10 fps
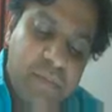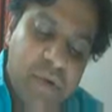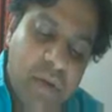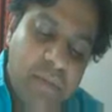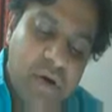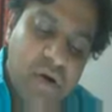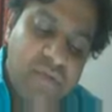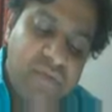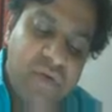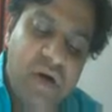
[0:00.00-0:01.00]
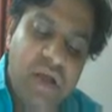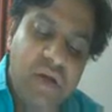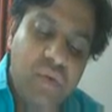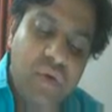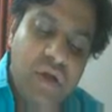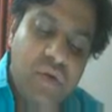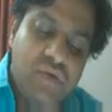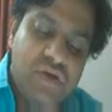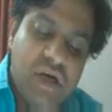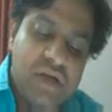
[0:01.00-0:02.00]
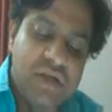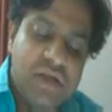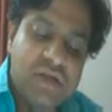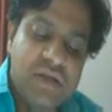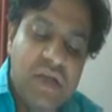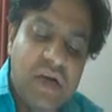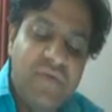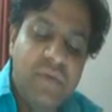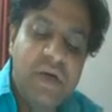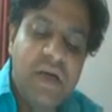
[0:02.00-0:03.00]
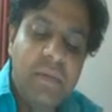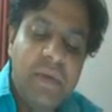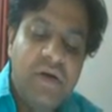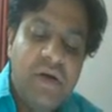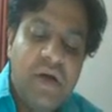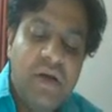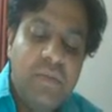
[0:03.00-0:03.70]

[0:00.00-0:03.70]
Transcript: couple of dq charges that will be diametrically